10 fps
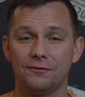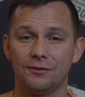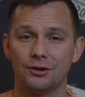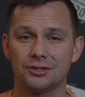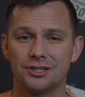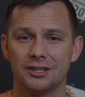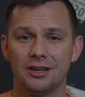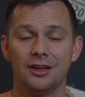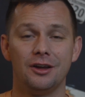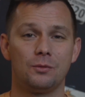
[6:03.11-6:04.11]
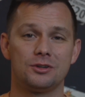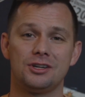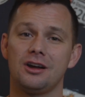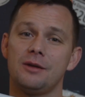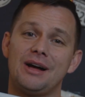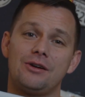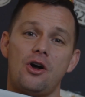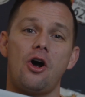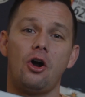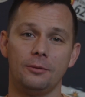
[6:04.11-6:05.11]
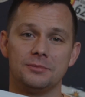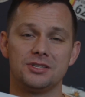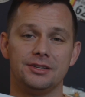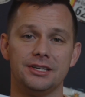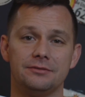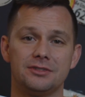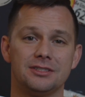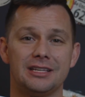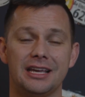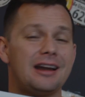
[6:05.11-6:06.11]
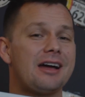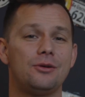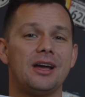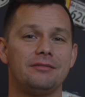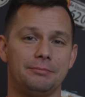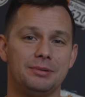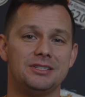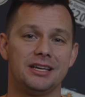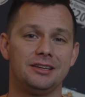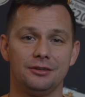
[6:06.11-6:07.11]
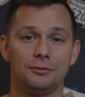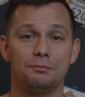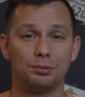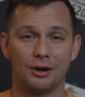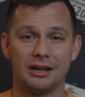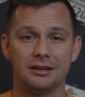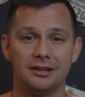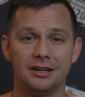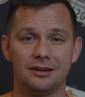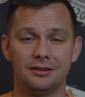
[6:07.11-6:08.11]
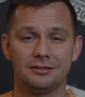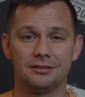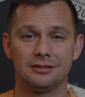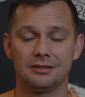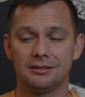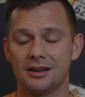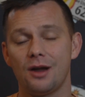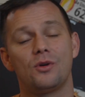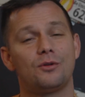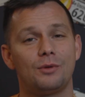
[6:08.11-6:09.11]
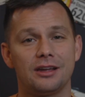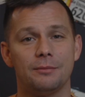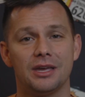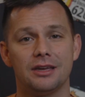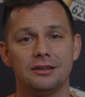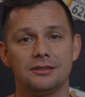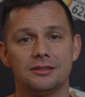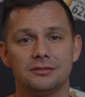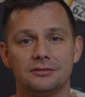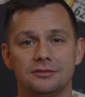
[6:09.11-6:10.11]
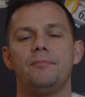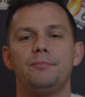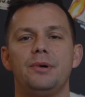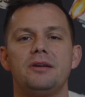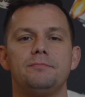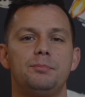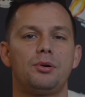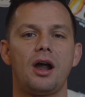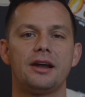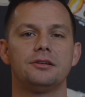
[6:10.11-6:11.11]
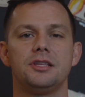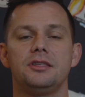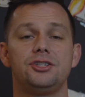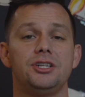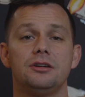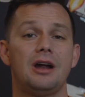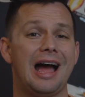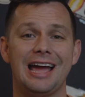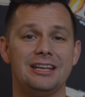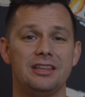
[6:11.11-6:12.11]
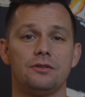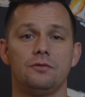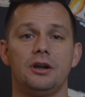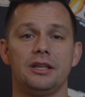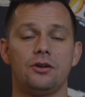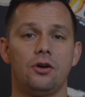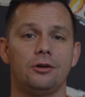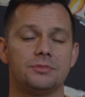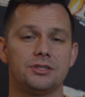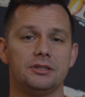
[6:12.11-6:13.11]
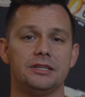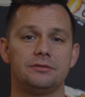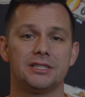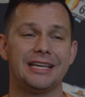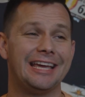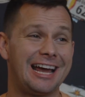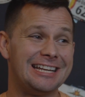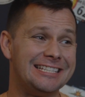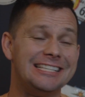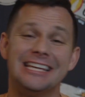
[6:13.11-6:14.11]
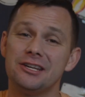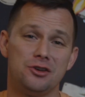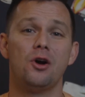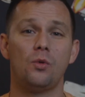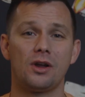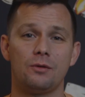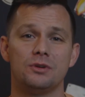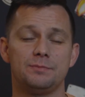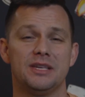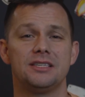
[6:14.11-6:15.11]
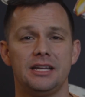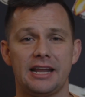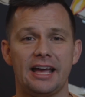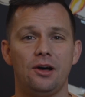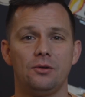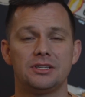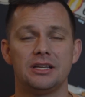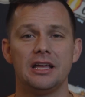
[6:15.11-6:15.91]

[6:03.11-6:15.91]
first, we're talking about arm sleeves. And I don't have a particular brand here that I want to recommend, but prior to this year, I didn't run in arm sleeves, and I didn't know what I was missing out.